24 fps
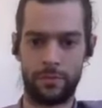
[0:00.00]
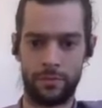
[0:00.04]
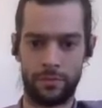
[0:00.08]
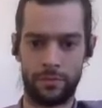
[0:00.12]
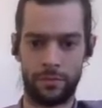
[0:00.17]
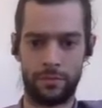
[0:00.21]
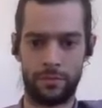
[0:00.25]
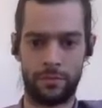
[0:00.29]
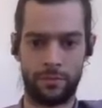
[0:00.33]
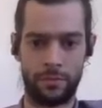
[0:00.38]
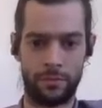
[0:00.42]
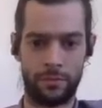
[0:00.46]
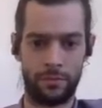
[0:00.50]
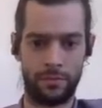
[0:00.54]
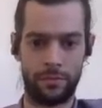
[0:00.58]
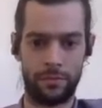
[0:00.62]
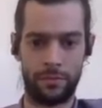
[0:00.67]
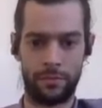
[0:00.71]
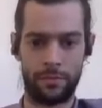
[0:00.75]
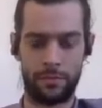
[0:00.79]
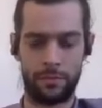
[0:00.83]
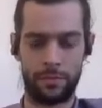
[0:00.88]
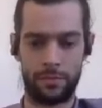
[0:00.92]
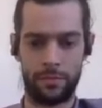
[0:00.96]

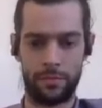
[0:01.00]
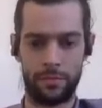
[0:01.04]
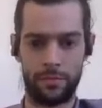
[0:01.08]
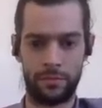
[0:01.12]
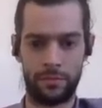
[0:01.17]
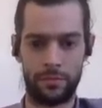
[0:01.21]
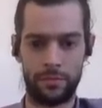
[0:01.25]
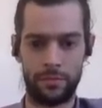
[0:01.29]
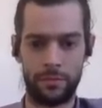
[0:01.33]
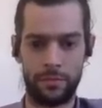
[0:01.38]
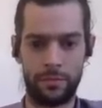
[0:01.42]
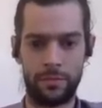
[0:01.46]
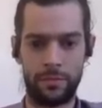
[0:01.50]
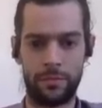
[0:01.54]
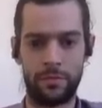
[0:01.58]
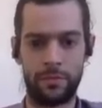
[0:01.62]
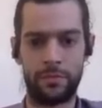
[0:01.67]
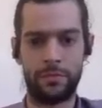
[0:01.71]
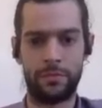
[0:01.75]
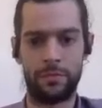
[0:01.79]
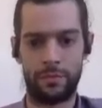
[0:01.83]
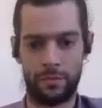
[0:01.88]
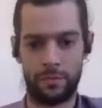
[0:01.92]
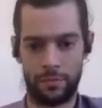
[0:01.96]

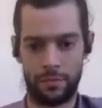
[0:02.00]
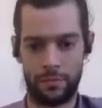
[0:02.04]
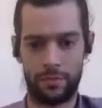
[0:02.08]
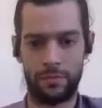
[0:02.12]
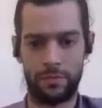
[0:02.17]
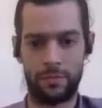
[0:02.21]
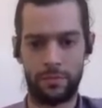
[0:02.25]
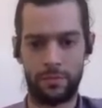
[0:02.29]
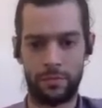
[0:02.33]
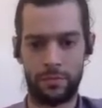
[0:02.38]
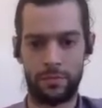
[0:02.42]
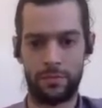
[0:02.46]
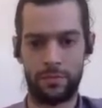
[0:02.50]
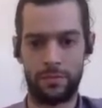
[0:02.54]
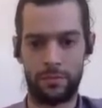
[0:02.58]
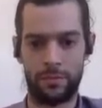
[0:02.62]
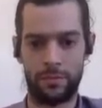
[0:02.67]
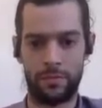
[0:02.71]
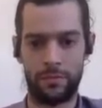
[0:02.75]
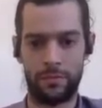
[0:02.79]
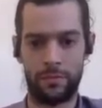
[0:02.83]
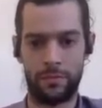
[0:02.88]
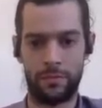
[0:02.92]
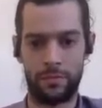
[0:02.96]

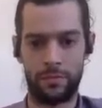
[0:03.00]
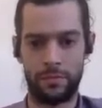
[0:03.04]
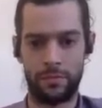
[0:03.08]
[no speech]